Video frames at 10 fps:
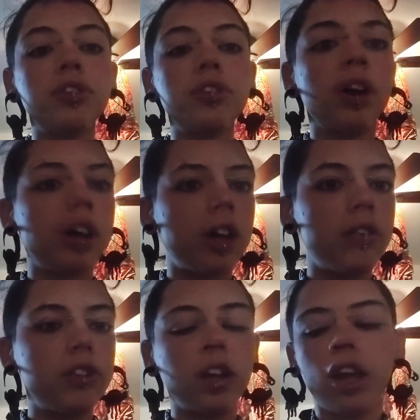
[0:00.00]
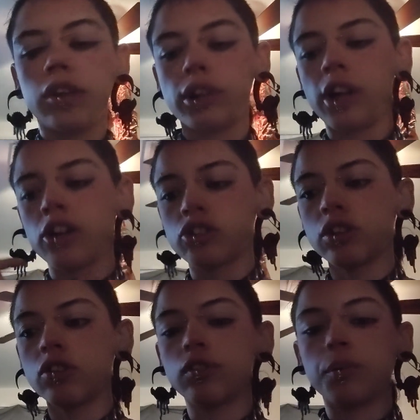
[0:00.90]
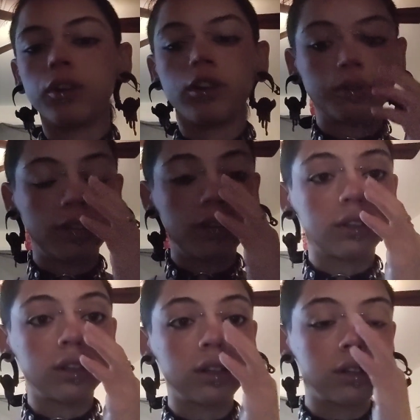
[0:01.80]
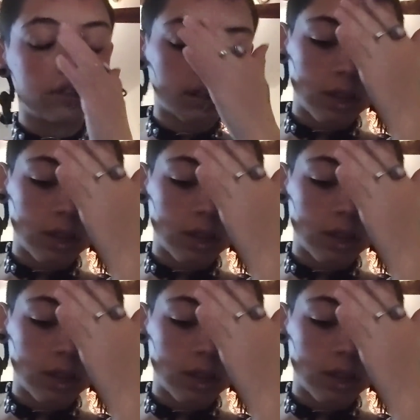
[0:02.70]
However, I have not had a reaction, so I'm gonna use it because